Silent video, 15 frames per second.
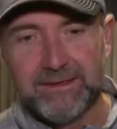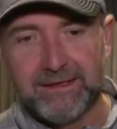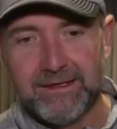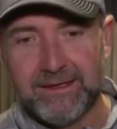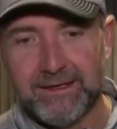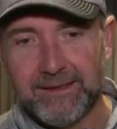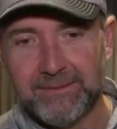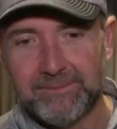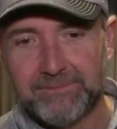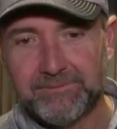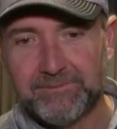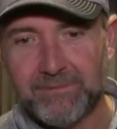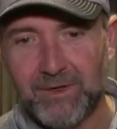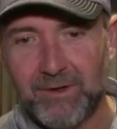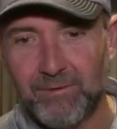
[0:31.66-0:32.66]

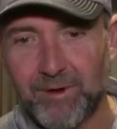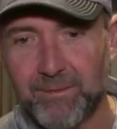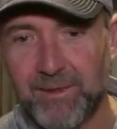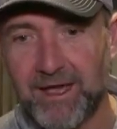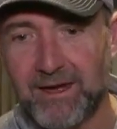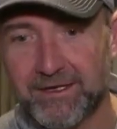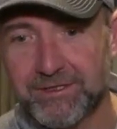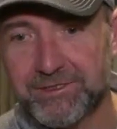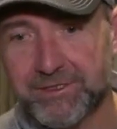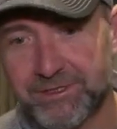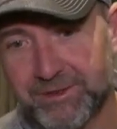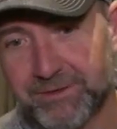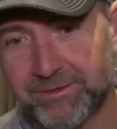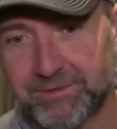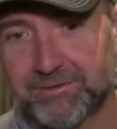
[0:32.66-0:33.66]
you know, we managed
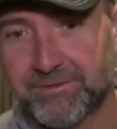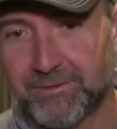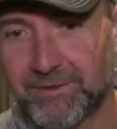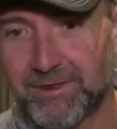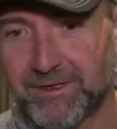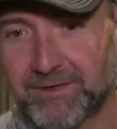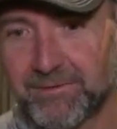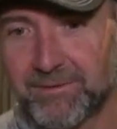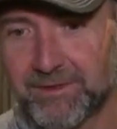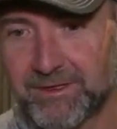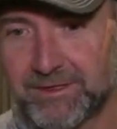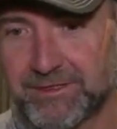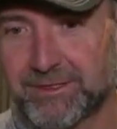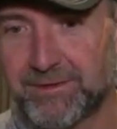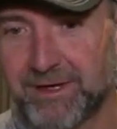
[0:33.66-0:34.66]
to, with a
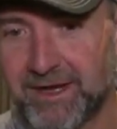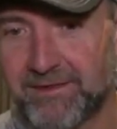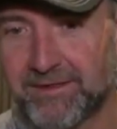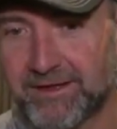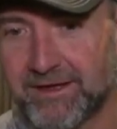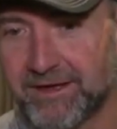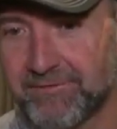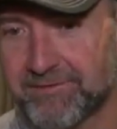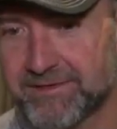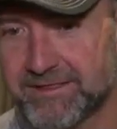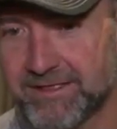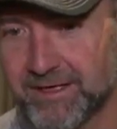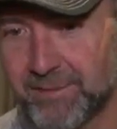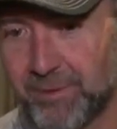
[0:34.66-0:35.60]
2-0 deficit.